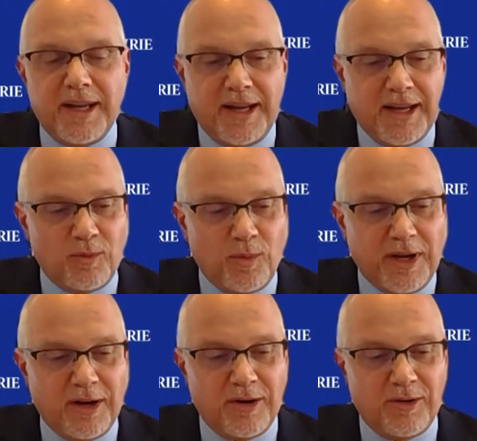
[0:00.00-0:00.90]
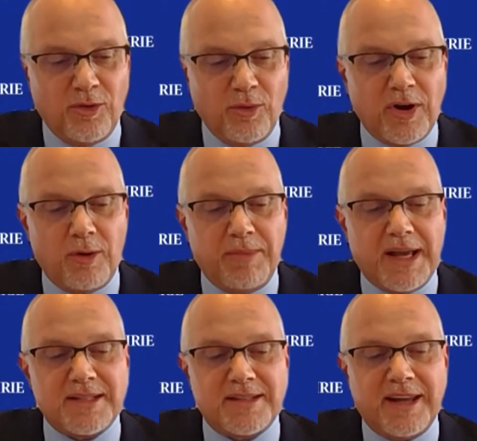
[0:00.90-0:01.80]
And we are doing our
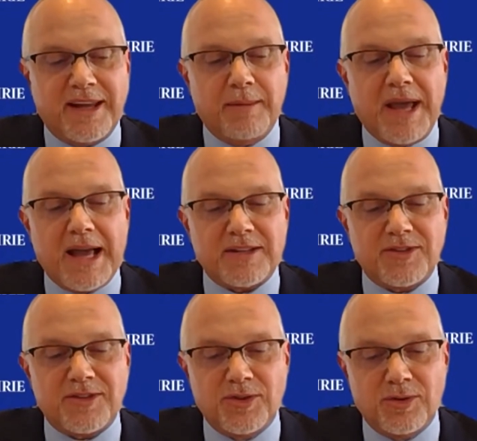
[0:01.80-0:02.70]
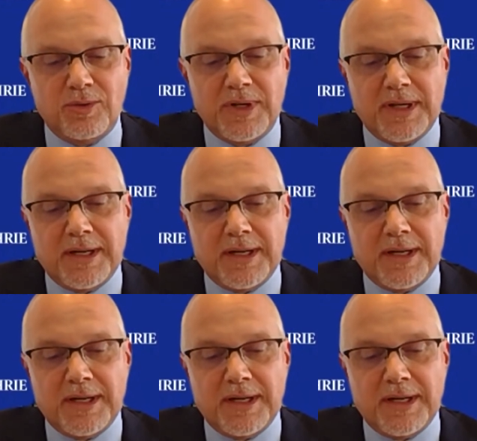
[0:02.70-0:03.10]
best to get back to